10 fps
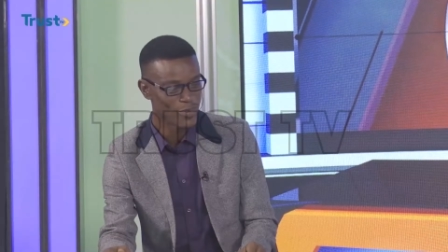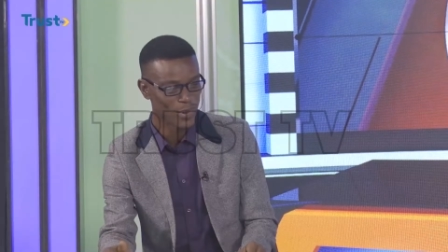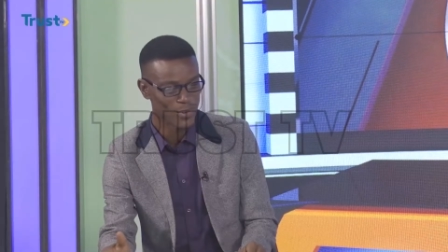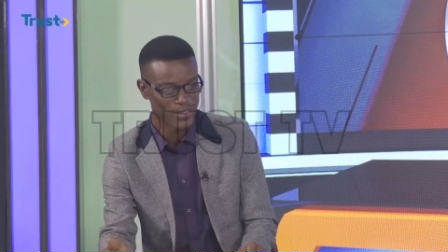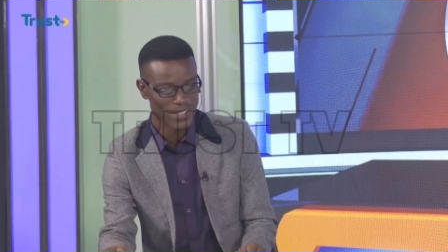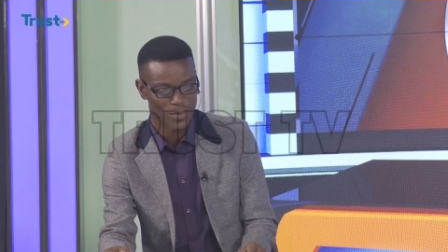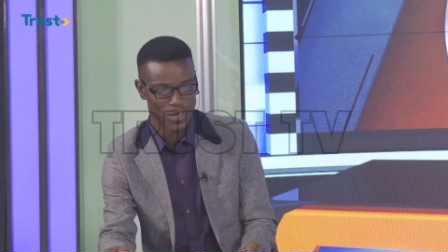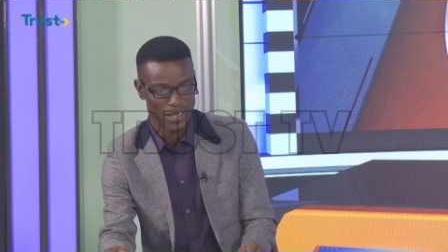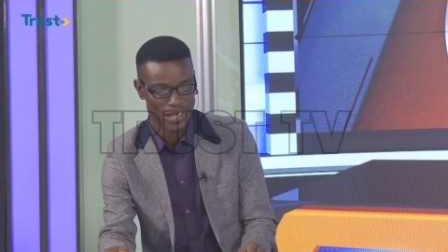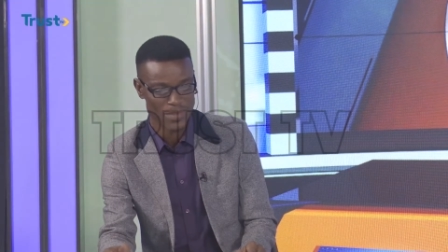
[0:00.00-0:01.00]
sport during the
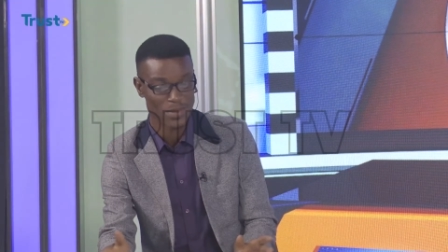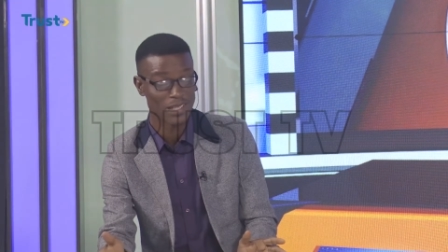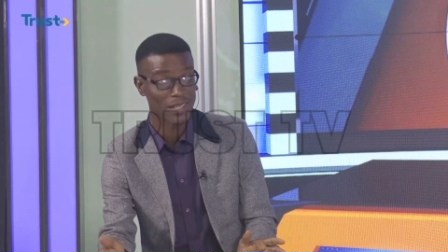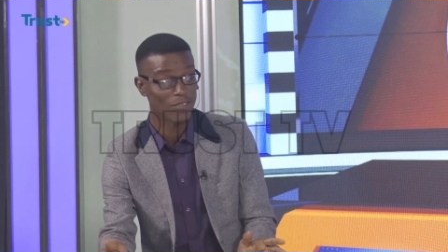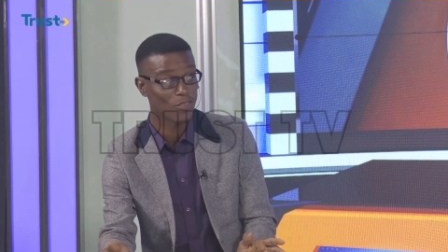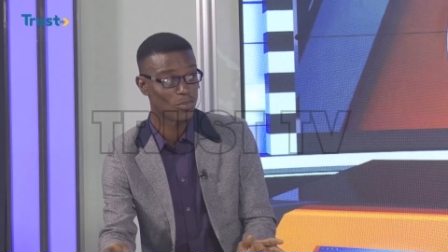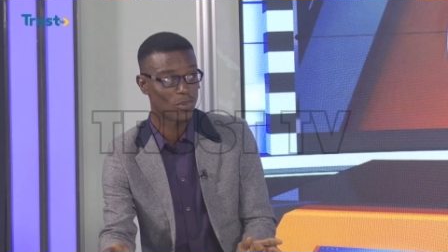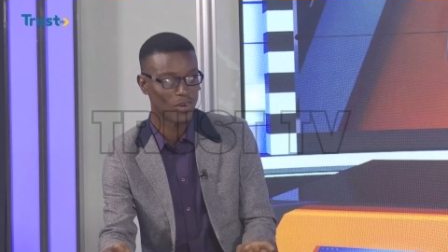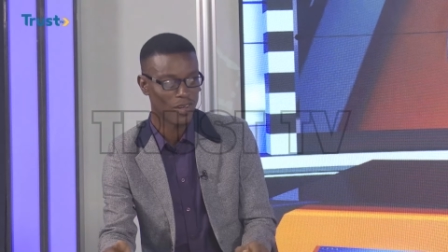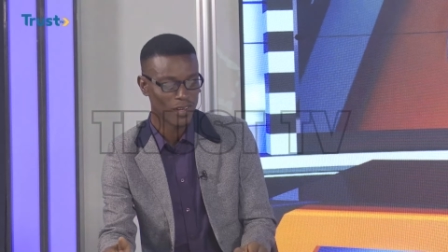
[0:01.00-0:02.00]
weekend, especially
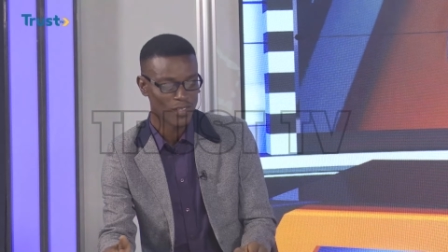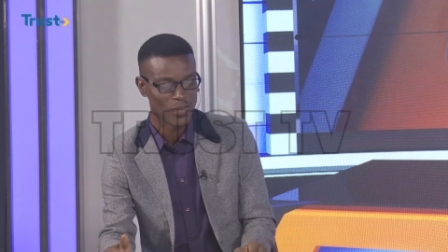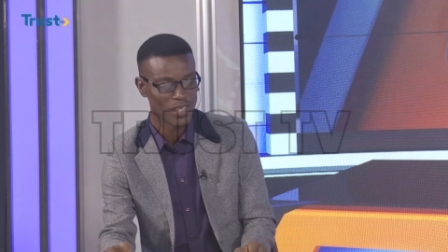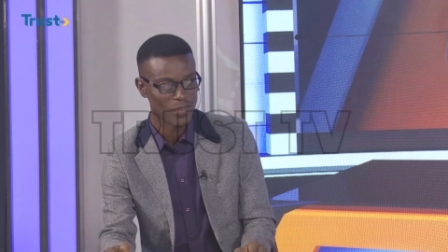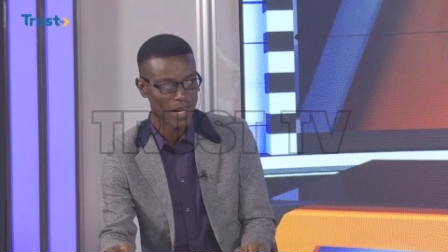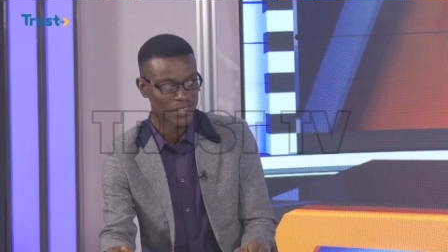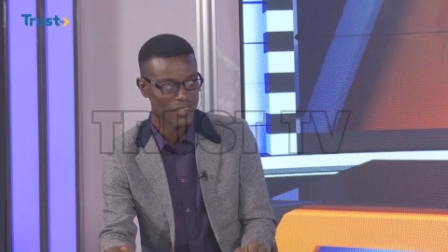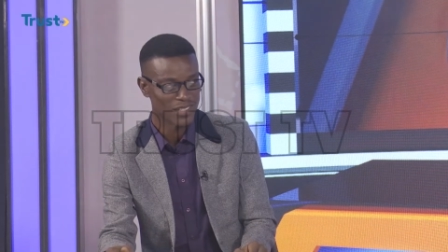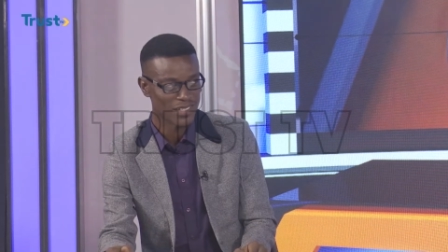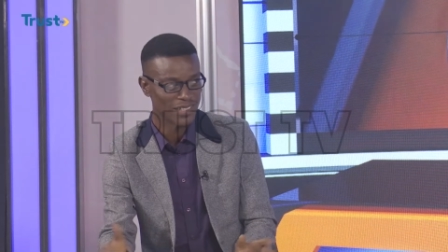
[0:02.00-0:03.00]
football. So many
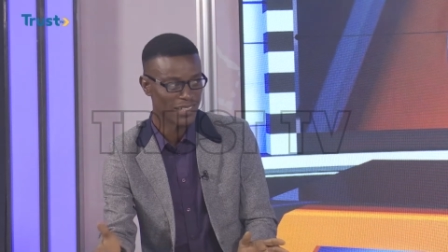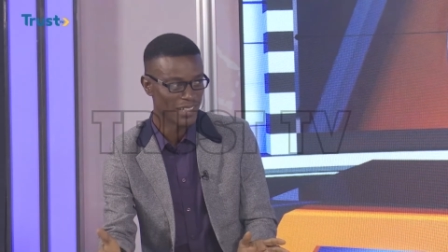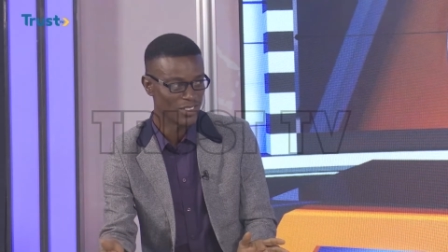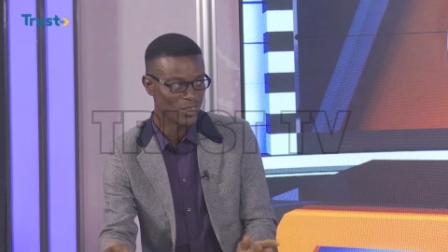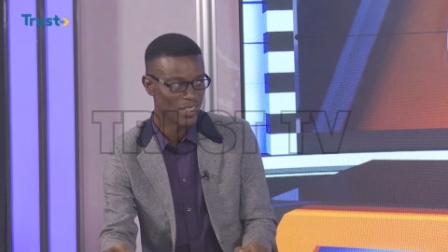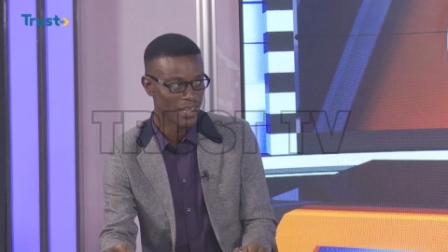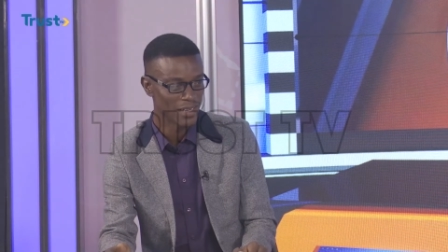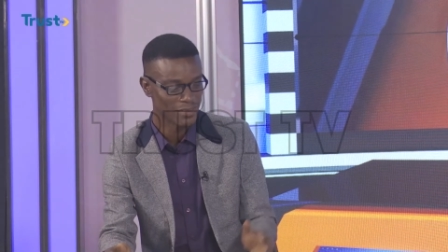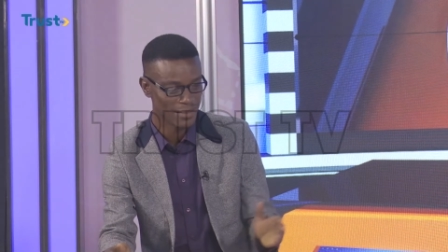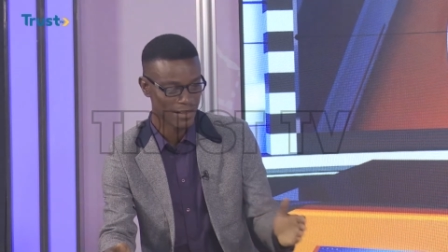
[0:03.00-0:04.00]
matches in Nigeria,
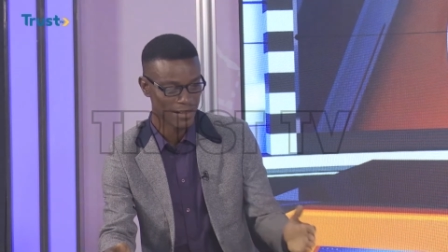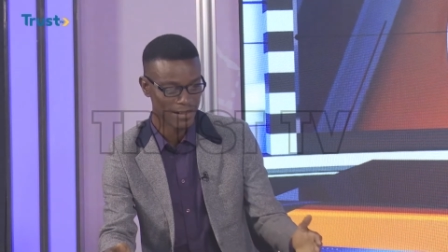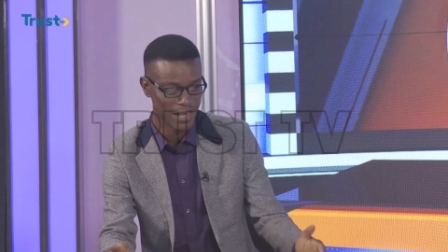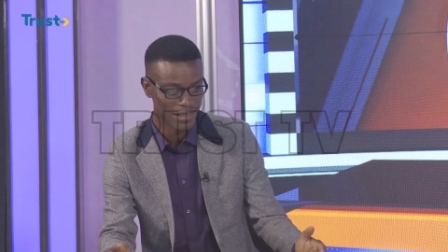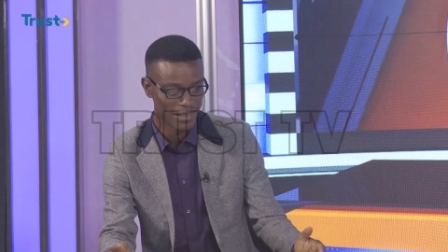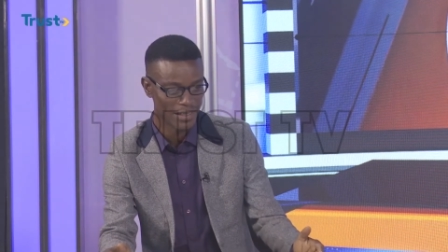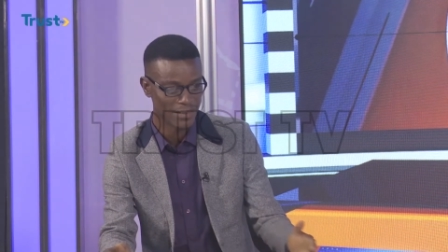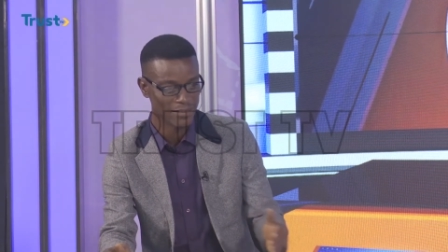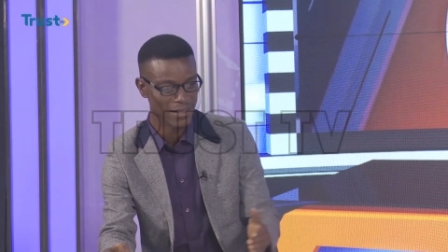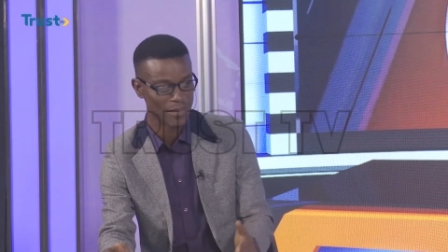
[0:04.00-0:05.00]
uh, N N
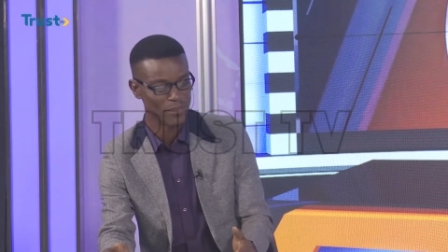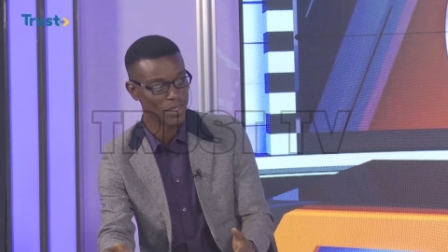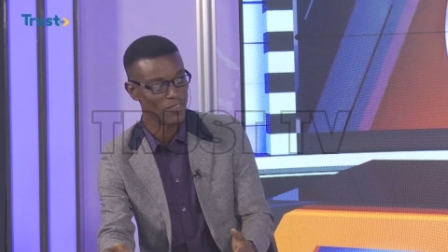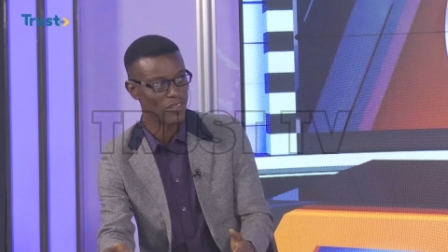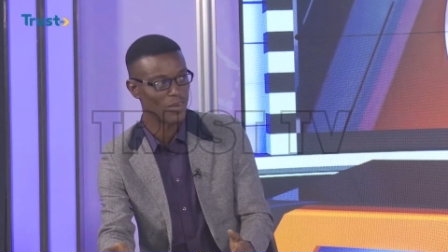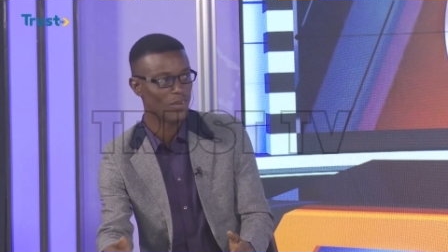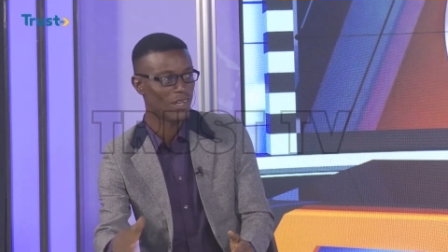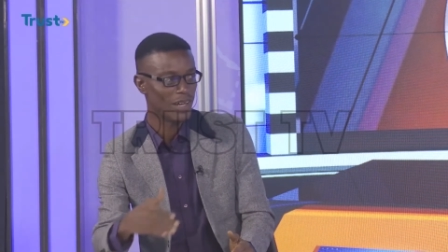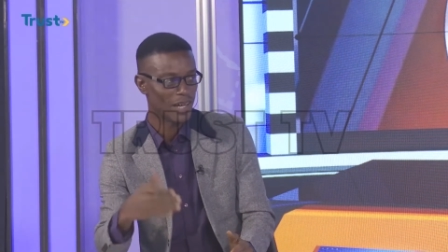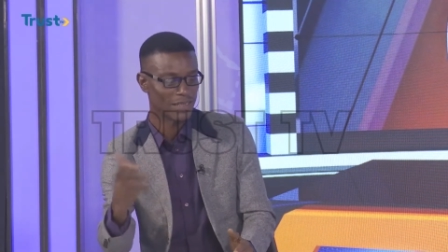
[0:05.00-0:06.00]
L, N P F L,
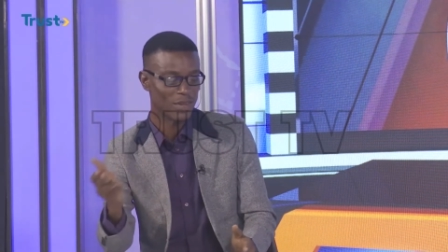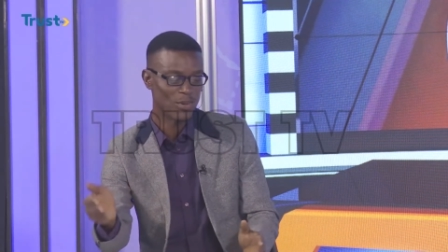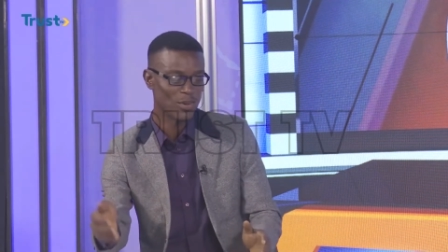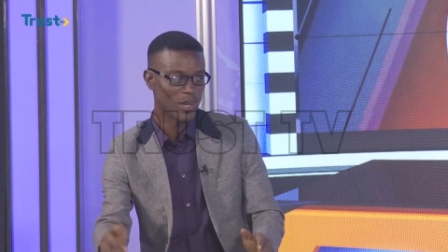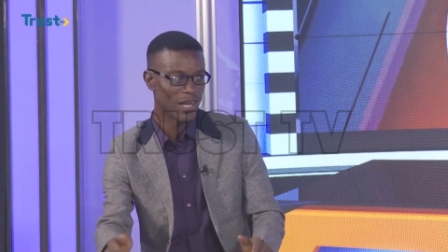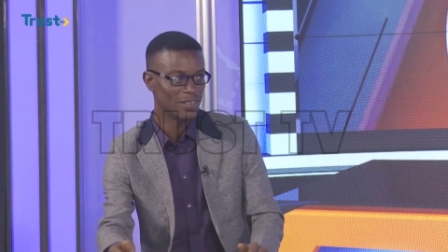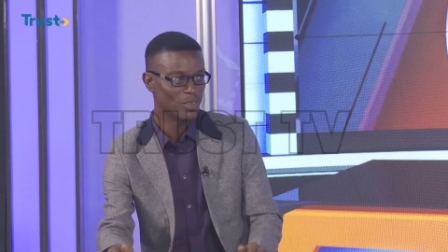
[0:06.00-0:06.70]
and then we look at the